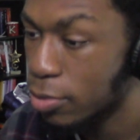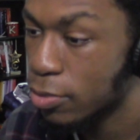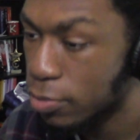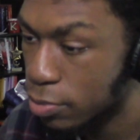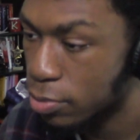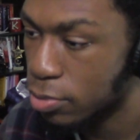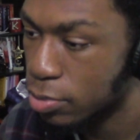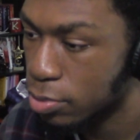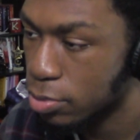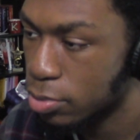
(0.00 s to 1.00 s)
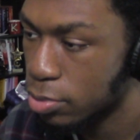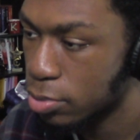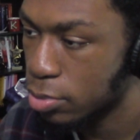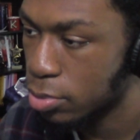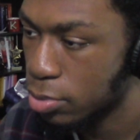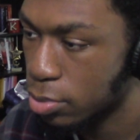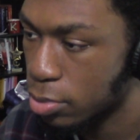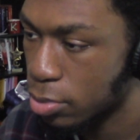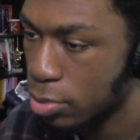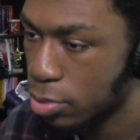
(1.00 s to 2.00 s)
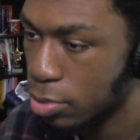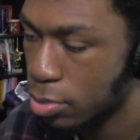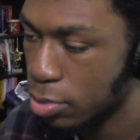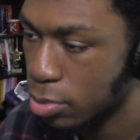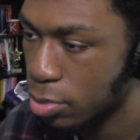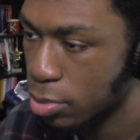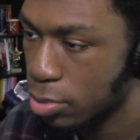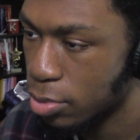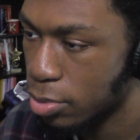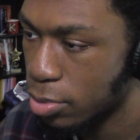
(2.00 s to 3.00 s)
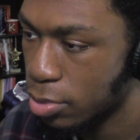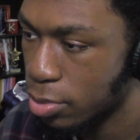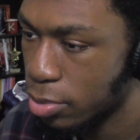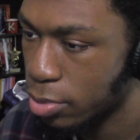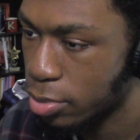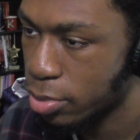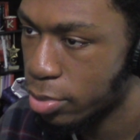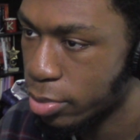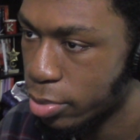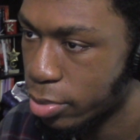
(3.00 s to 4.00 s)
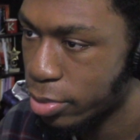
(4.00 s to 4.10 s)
[no speech]